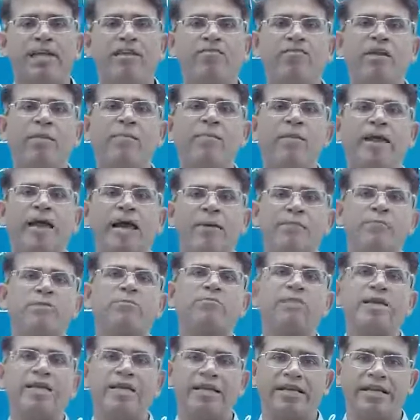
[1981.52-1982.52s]
we'll pick up
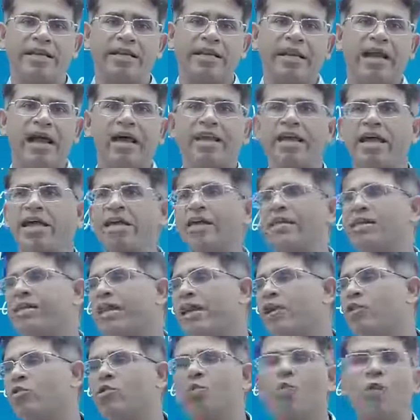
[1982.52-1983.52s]
speed. And I
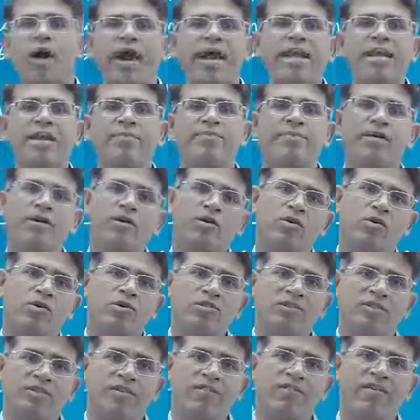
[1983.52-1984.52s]
intend to wind up the
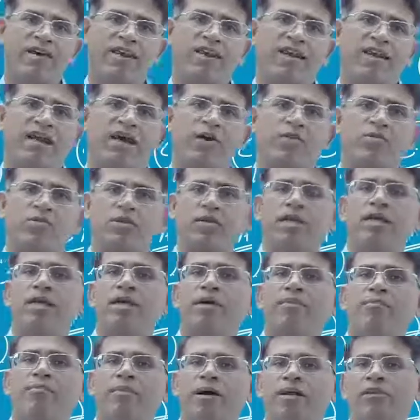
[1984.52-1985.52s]
course somewhere around
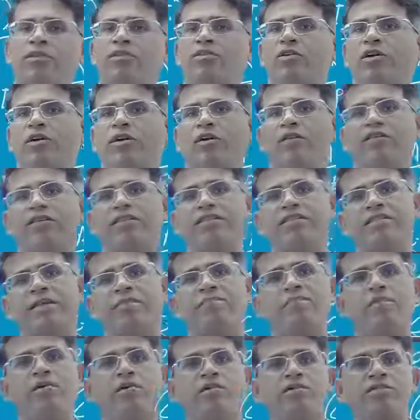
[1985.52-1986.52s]
month of
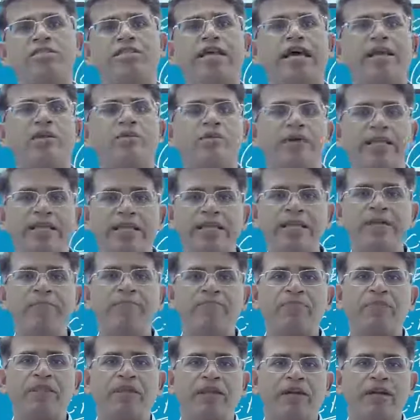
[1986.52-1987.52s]
December or January.
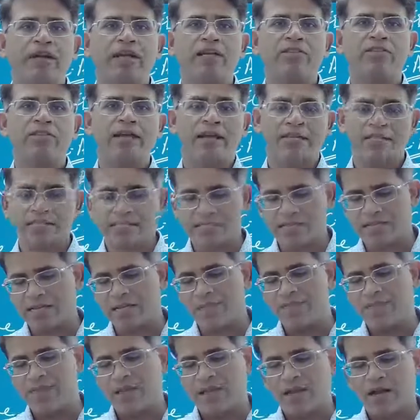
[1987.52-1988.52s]
Okay, that's
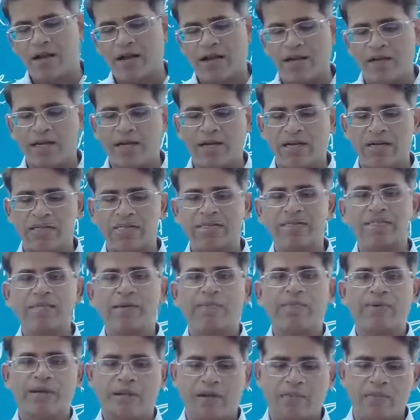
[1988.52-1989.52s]
August,
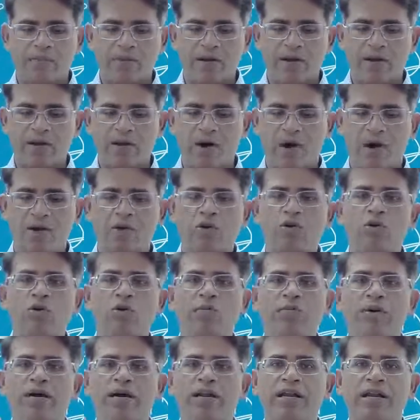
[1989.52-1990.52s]
September,
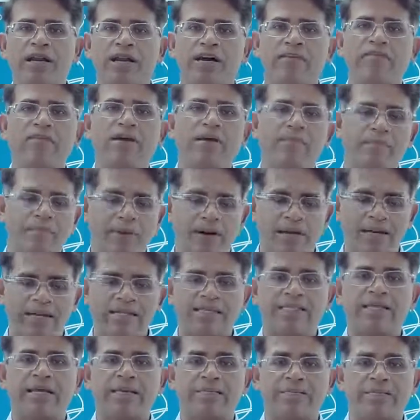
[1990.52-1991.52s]
October, November,
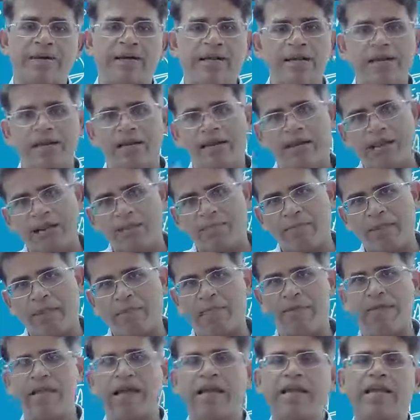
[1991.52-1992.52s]
December, and
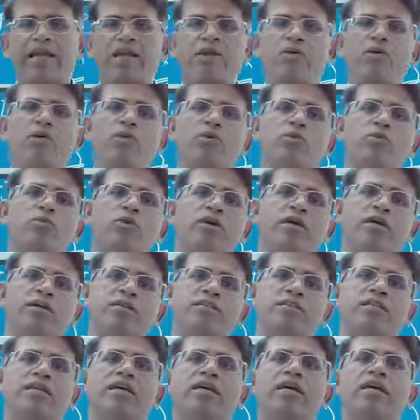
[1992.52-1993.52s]
maybe I can go
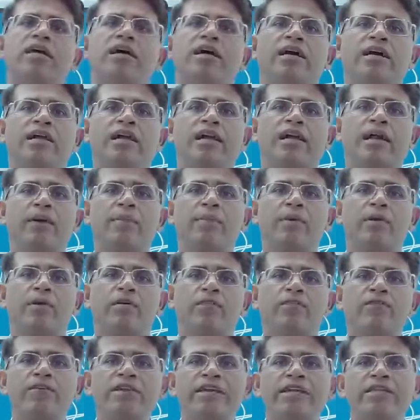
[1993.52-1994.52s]
towards a couple
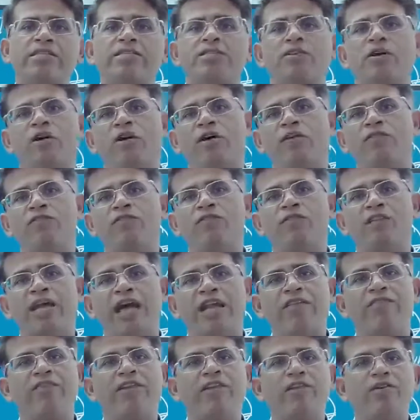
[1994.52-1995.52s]
of weeks of
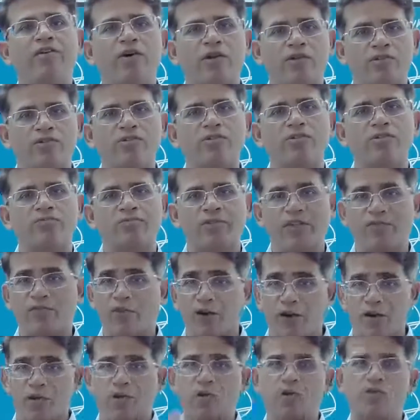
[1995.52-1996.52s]
January also, if
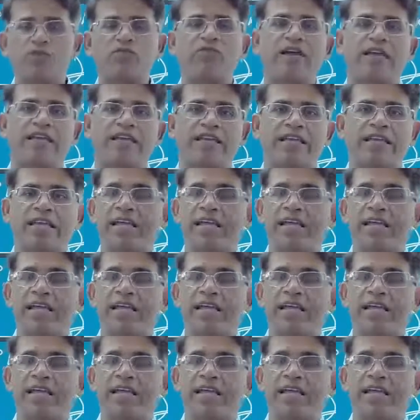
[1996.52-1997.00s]
all goes fine.